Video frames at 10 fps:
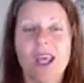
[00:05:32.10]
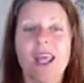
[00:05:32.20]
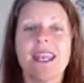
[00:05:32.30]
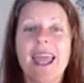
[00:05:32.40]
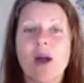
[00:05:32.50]

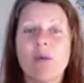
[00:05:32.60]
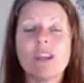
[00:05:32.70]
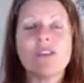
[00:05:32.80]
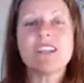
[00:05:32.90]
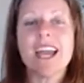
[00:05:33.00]
Now, when
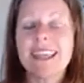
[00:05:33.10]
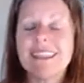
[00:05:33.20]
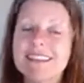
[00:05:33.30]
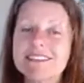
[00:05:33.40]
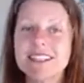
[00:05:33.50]
you take
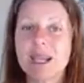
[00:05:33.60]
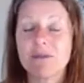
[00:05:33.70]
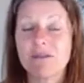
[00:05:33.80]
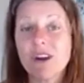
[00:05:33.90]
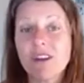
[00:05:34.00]
that a step
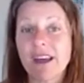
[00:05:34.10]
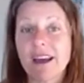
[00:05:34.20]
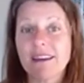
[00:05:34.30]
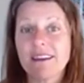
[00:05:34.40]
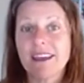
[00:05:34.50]
further
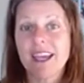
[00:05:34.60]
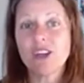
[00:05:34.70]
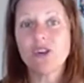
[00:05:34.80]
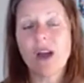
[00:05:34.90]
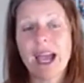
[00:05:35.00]

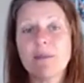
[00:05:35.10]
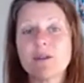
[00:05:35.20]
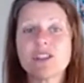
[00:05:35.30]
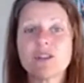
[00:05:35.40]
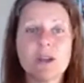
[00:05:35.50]
and you're able
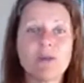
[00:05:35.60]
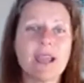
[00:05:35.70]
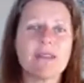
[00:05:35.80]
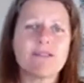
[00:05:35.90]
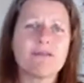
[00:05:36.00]
to be
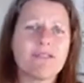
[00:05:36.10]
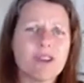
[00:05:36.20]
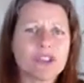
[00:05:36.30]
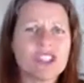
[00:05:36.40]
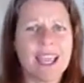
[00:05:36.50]
grateful for
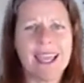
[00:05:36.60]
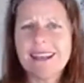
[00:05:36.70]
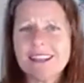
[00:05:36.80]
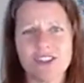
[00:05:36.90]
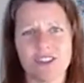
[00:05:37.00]
your
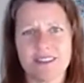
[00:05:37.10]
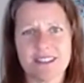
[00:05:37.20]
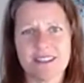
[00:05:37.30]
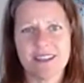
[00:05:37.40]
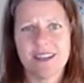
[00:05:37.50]

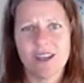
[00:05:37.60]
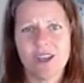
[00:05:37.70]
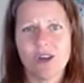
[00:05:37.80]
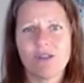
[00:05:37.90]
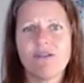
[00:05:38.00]
challenges,
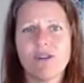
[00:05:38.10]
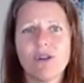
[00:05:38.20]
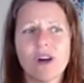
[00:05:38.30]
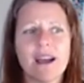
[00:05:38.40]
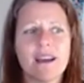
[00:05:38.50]

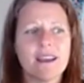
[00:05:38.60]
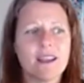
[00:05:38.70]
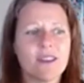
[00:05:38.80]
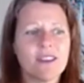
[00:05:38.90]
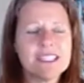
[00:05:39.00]
for
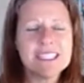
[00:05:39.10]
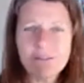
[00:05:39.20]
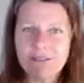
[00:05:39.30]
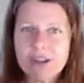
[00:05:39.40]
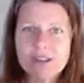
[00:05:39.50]
the
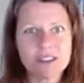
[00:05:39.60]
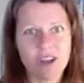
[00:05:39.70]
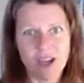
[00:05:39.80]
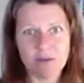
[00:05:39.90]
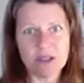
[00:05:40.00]
difficult
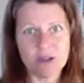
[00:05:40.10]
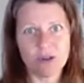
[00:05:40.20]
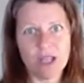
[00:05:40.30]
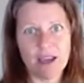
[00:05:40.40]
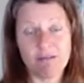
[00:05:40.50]
times in
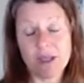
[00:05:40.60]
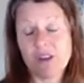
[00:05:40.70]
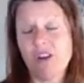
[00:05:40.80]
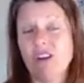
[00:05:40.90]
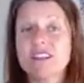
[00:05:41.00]
your life,
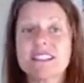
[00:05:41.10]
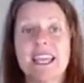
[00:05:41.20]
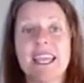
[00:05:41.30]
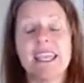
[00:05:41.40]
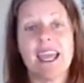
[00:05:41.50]
because
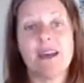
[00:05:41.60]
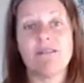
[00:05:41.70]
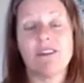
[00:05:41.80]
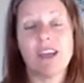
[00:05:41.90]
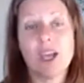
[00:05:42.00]
they
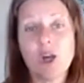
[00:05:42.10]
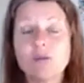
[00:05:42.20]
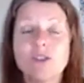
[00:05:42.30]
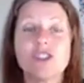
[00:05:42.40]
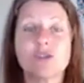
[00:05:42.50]
have
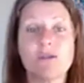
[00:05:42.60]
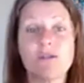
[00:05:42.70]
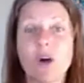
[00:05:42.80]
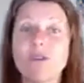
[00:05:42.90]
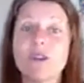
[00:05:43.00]
helped you to
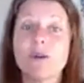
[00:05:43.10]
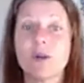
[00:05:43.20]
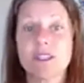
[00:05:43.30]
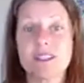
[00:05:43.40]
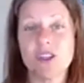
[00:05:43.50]
evolve in the
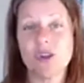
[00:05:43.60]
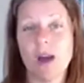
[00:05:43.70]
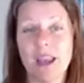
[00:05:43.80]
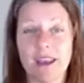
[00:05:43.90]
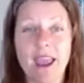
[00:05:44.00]
person you
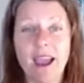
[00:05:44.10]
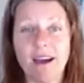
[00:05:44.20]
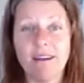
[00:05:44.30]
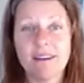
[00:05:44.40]
are now,